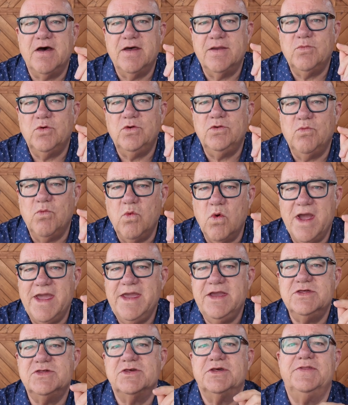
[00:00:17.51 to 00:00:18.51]
I would
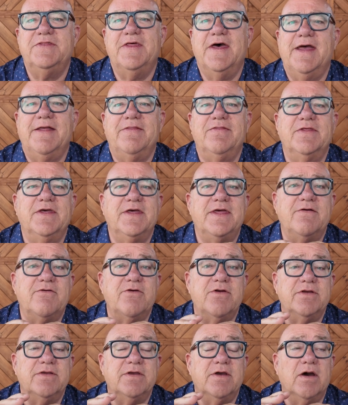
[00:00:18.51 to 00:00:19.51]
wager that
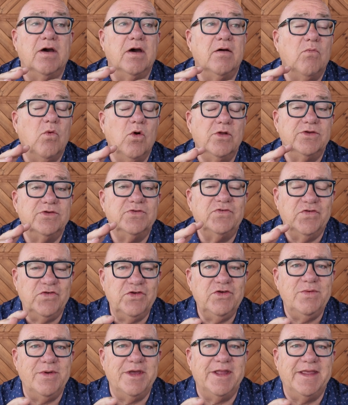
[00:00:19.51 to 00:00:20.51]
there are one or
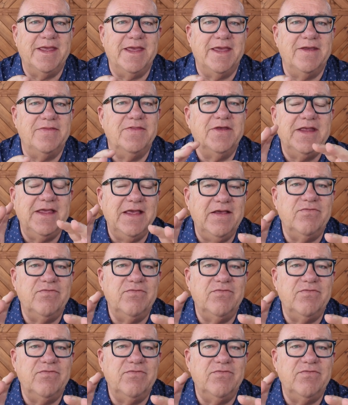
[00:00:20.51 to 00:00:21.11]
two in here that,